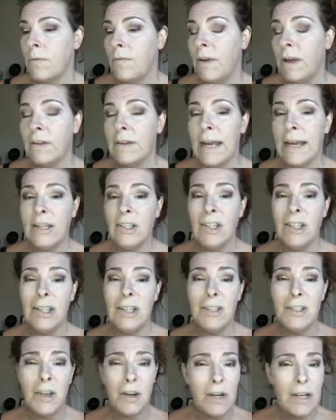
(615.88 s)
foundation
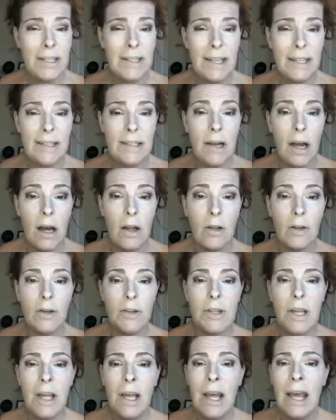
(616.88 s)
is
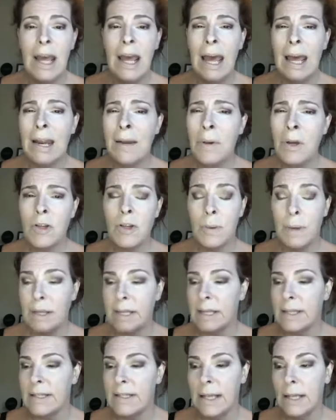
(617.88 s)
$36, and I'm not sure
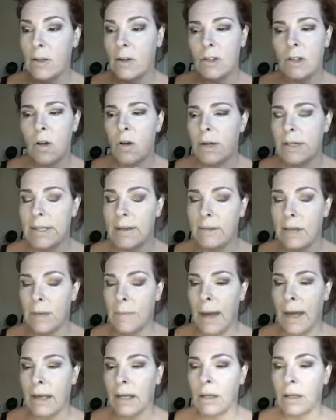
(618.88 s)
about the concealers. I always have to
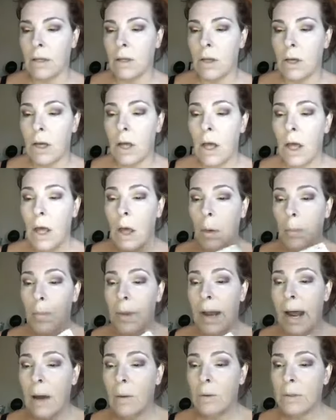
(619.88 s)
go back and look.
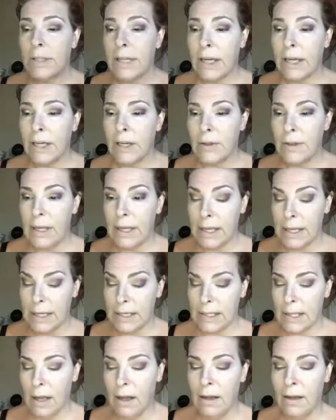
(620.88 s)
But I will tell you
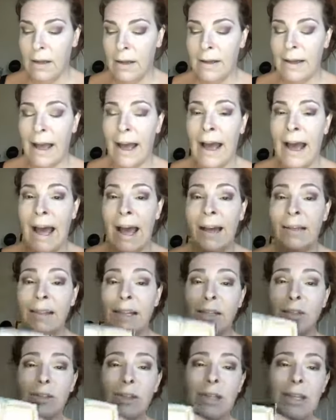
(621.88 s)
this. I
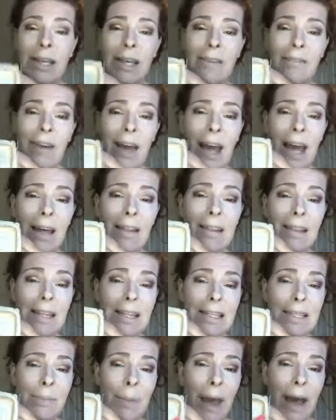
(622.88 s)
literally have had
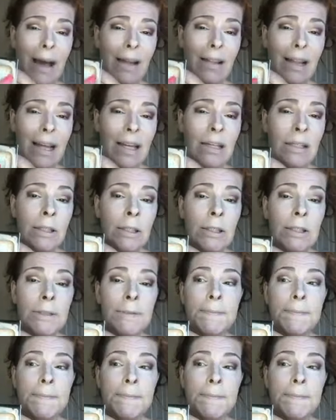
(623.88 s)
this palette